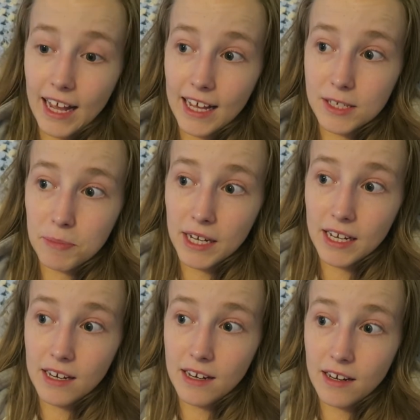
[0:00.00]
It has
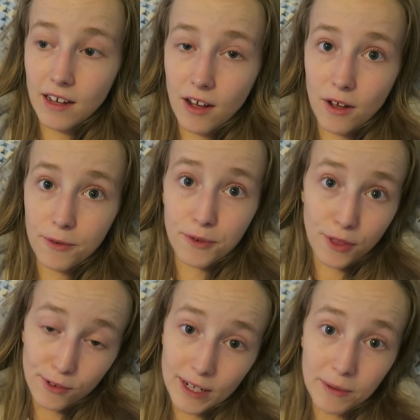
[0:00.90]
been over
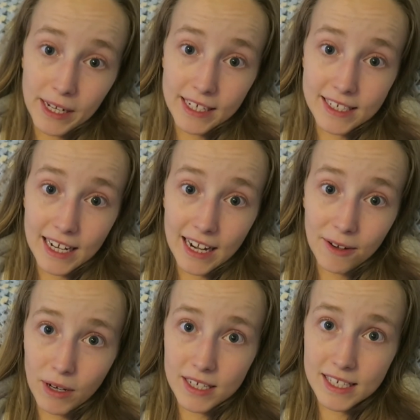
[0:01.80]
3 weeks
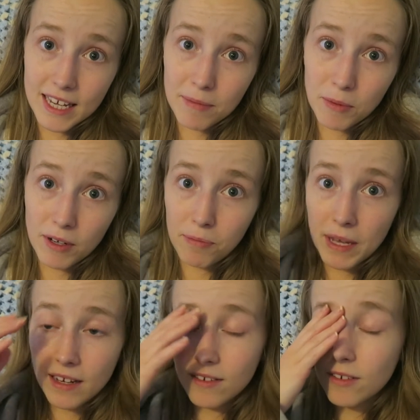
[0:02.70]
now. When I see him, it will have
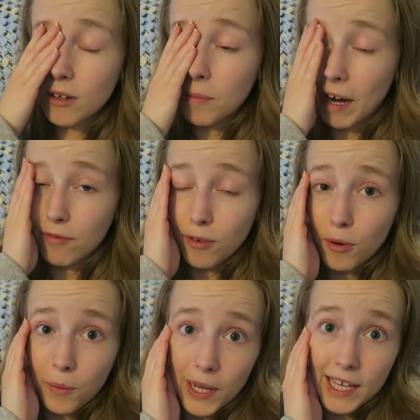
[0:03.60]
been about
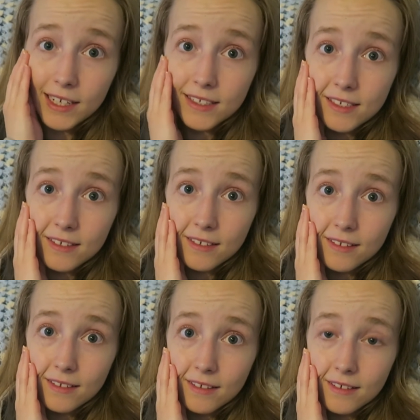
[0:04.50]
4 weeks
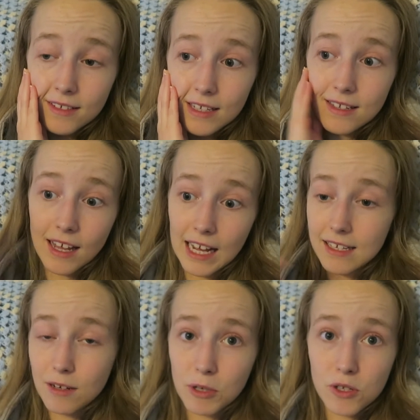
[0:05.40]
since the
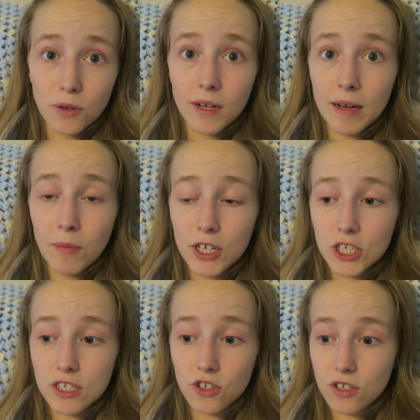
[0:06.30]
last time I saw him,
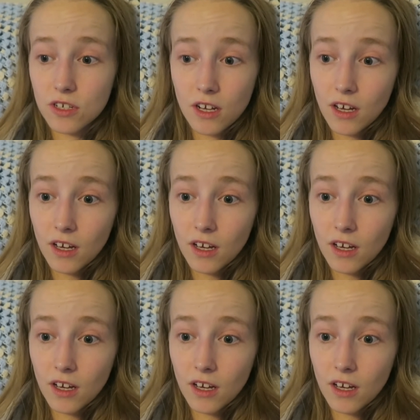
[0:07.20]
which is just